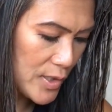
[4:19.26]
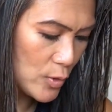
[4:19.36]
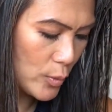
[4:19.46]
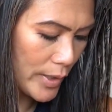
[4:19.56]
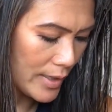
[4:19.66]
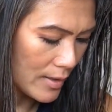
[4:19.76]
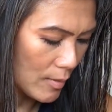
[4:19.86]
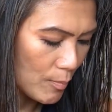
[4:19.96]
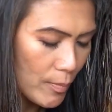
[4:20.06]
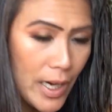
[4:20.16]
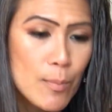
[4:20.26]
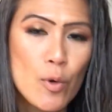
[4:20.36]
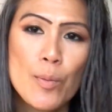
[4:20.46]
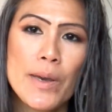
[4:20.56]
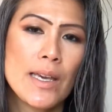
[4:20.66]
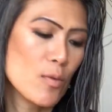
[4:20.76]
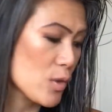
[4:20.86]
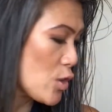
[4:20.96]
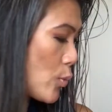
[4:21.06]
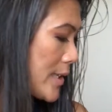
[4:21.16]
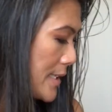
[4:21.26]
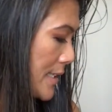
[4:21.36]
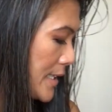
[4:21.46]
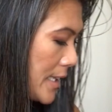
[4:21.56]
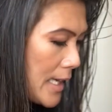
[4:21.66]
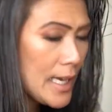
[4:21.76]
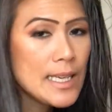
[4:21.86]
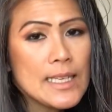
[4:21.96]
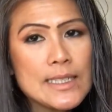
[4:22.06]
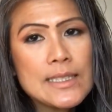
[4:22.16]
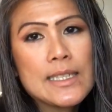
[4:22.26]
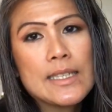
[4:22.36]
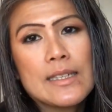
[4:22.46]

between my boy bag, which was the